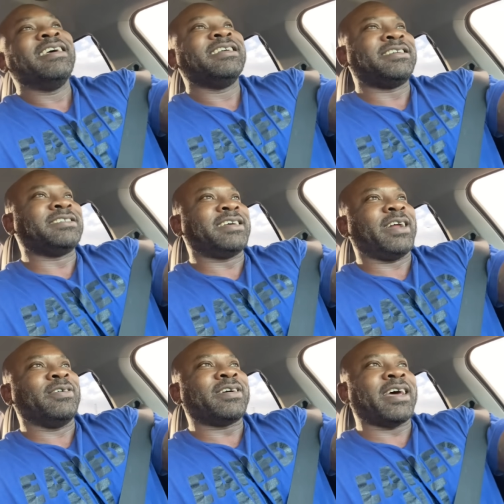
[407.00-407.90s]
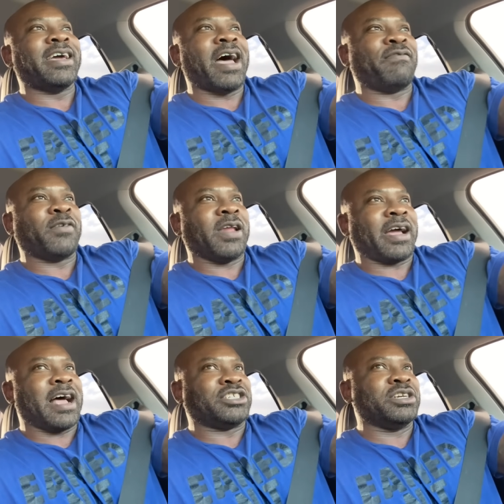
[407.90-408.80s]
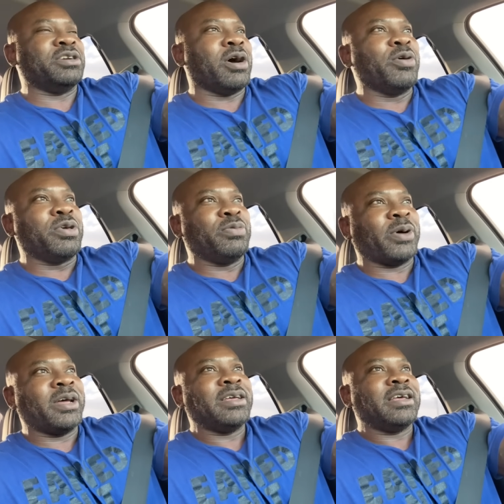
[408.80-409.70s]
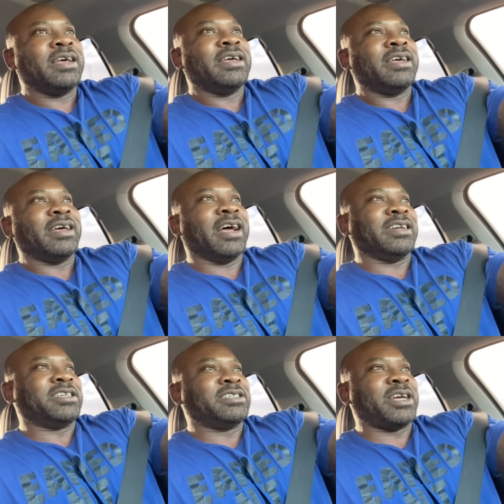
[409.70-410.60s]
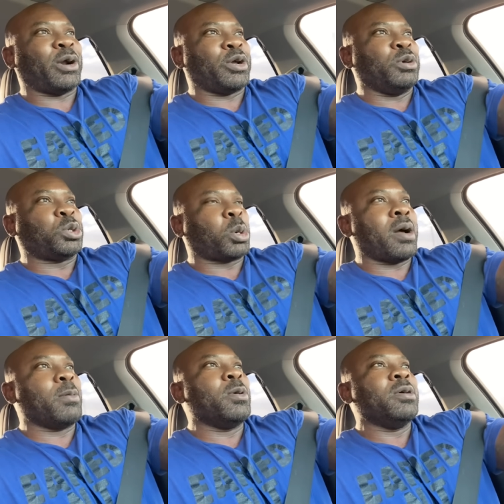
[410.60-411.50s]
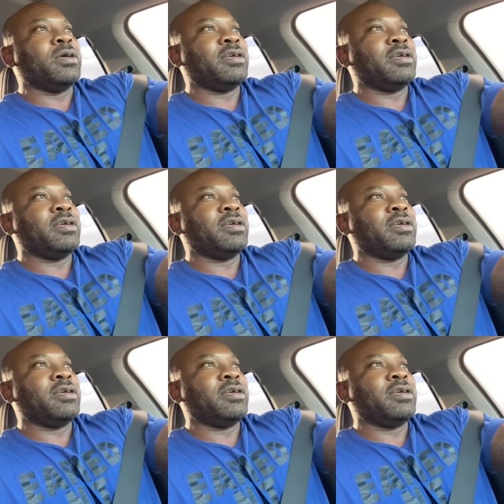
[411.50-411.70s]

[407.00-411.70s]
She said, okay, I feel like I should know you, but uh, she said, are you trouble?